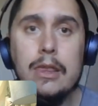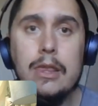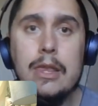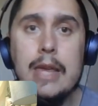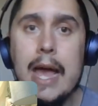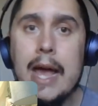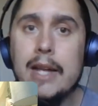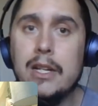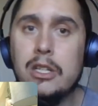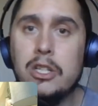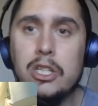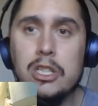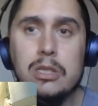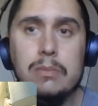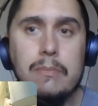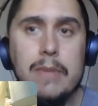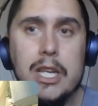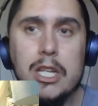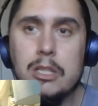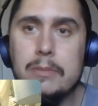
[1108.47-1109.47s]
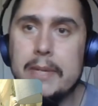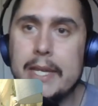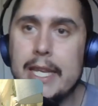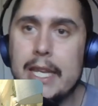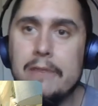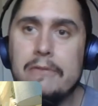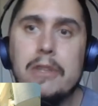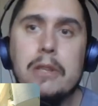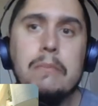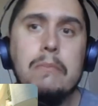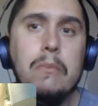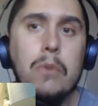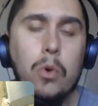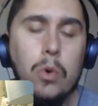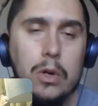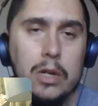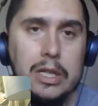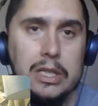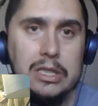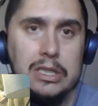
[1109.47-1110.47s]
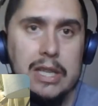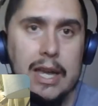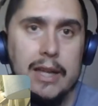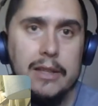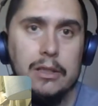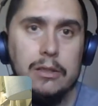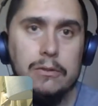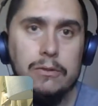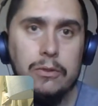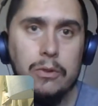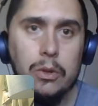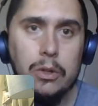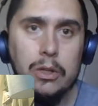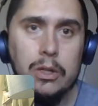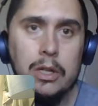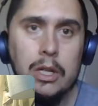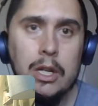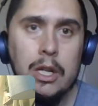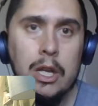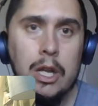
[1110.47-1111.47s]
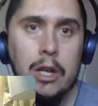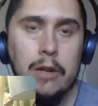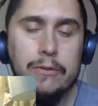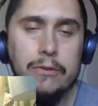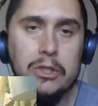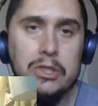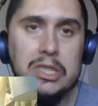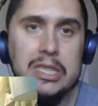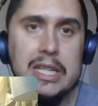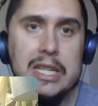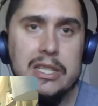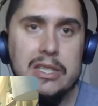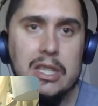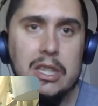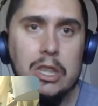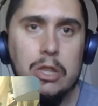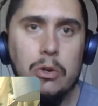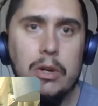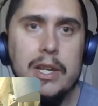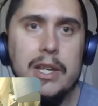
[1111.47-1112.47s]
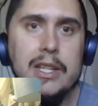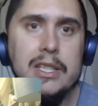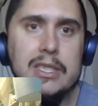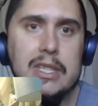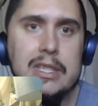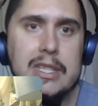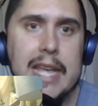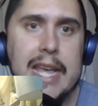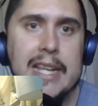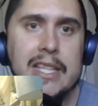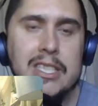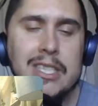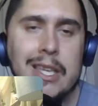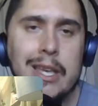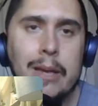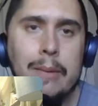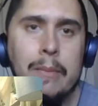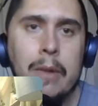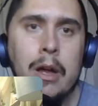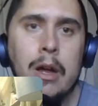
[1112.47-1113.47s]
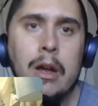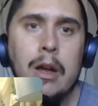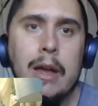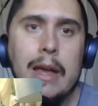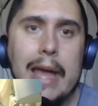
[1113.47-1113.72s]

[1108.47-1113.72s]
that just makes me even more excited for season three, because it takes them